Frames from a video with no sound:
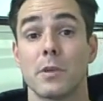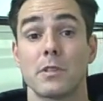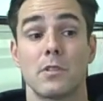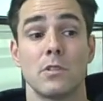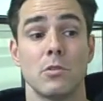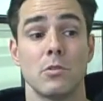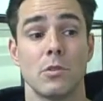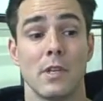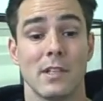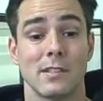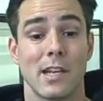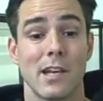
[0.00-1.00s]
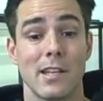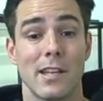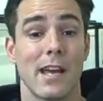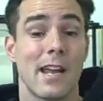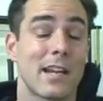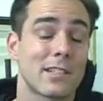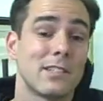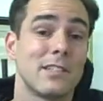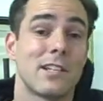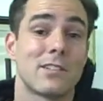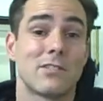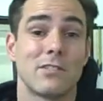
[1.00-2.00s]
but to tell you that actually
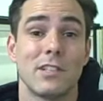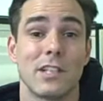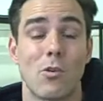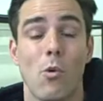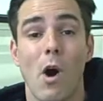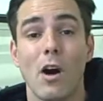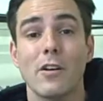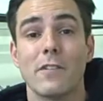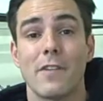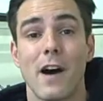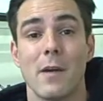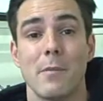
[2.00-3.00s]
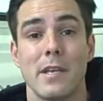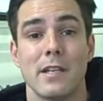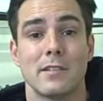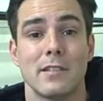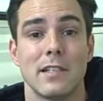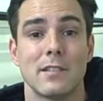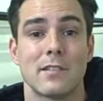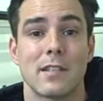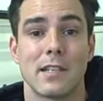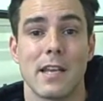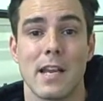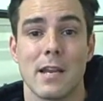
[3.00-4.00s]
doesn't really qualify me to teach the
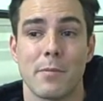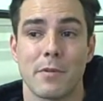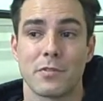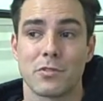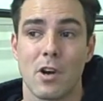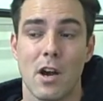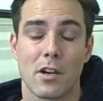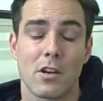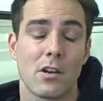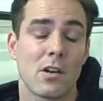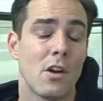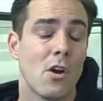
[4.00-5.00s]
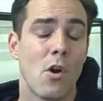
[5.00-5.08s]
game of soccer,